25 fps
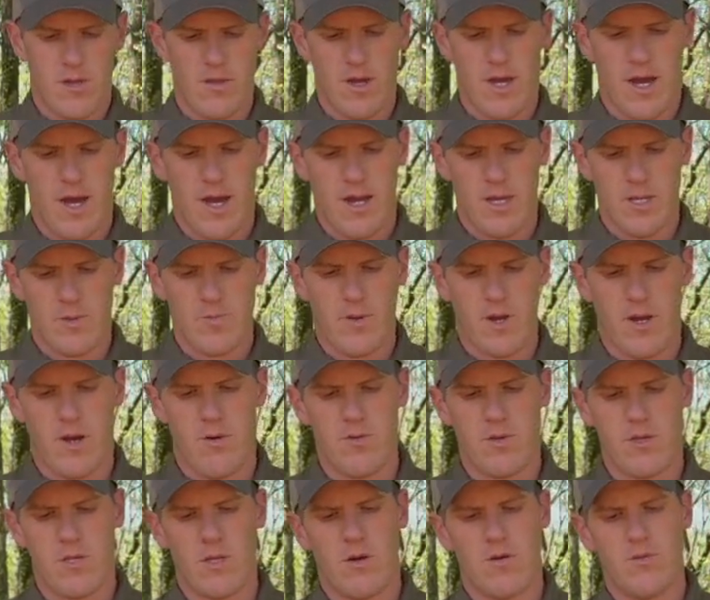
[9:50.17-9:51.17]
the hot spot
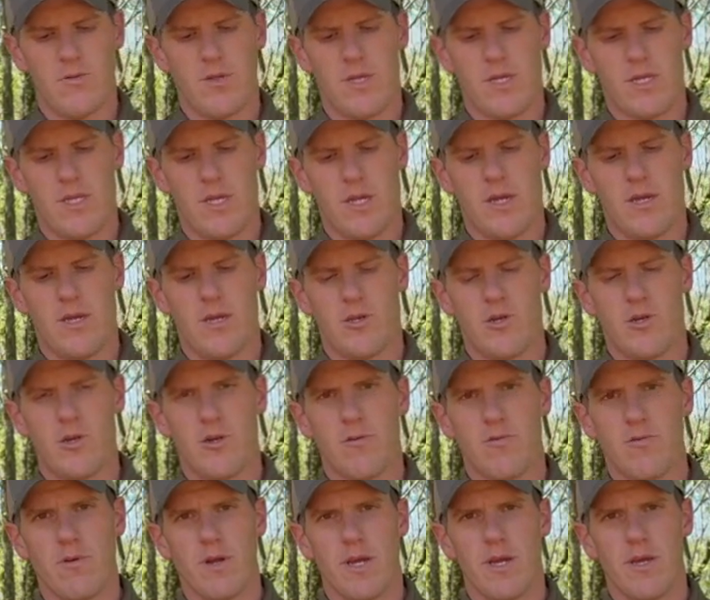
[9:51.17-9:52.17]
was on this edge
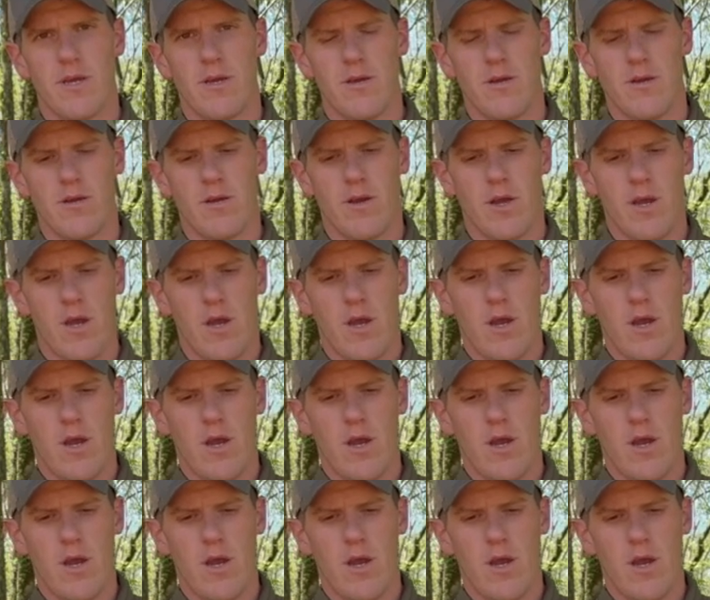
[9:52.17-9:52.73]
right here,